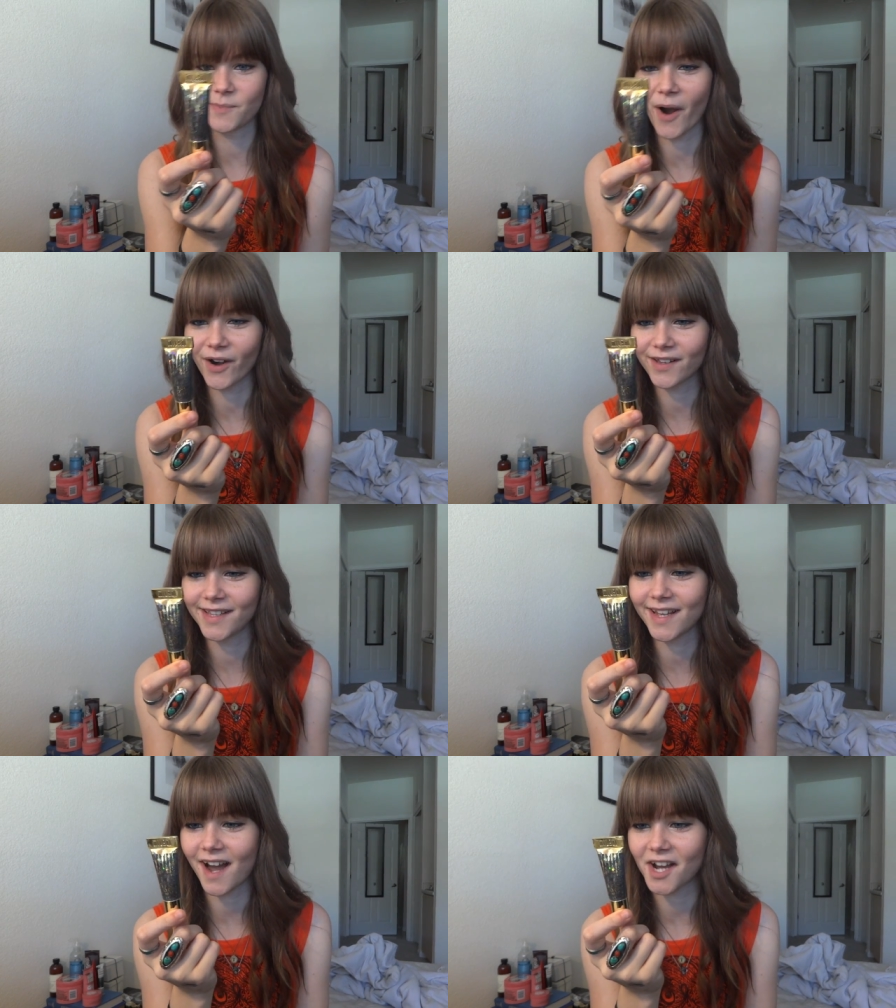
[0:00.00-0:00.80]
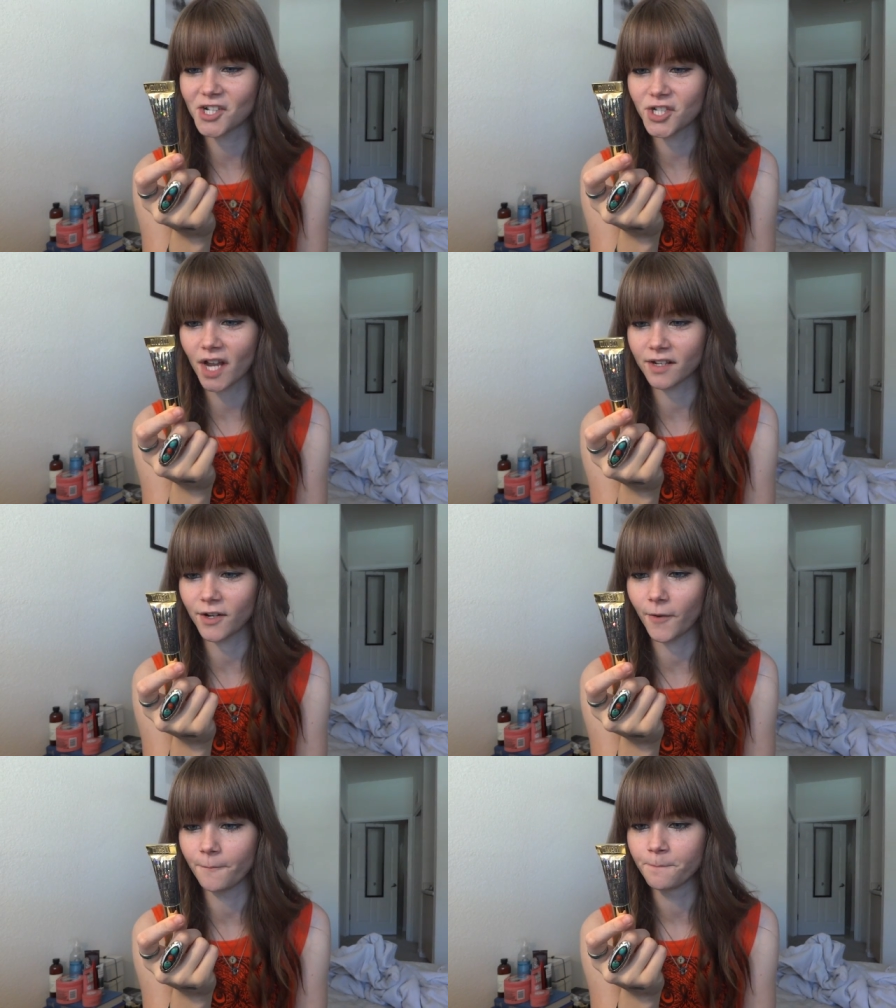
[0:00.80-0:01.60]
sparkling
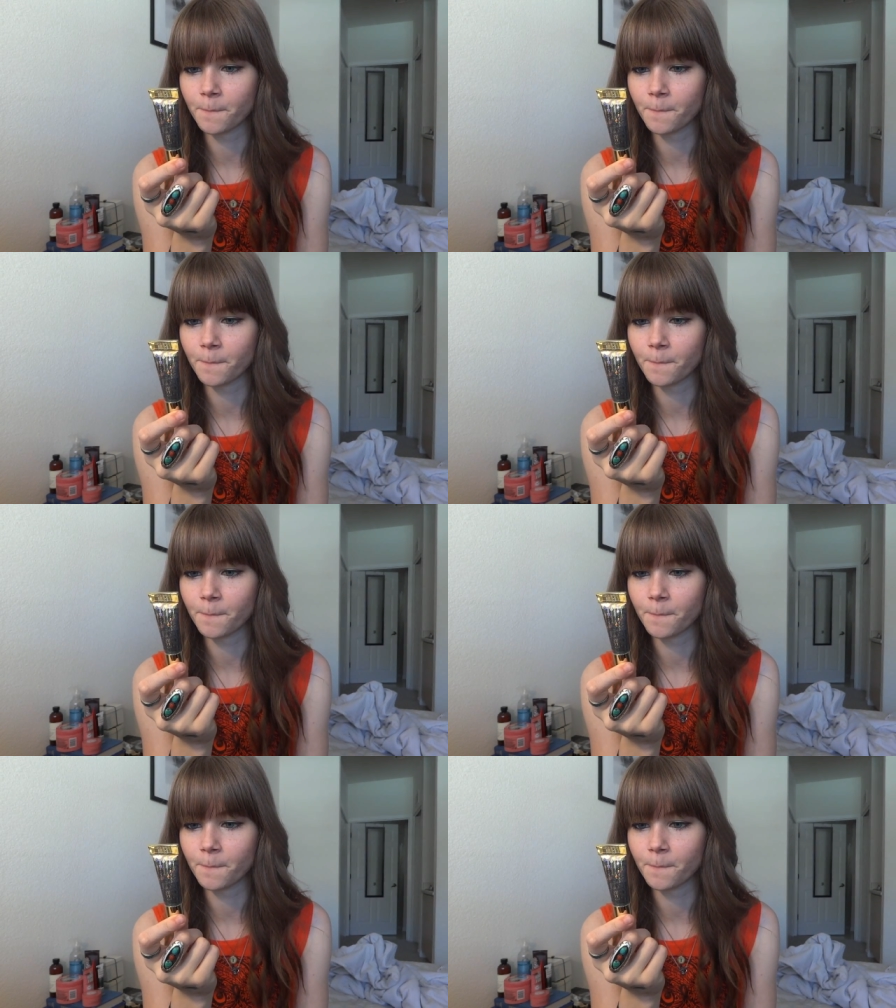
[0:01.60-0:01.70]
eyeshadow.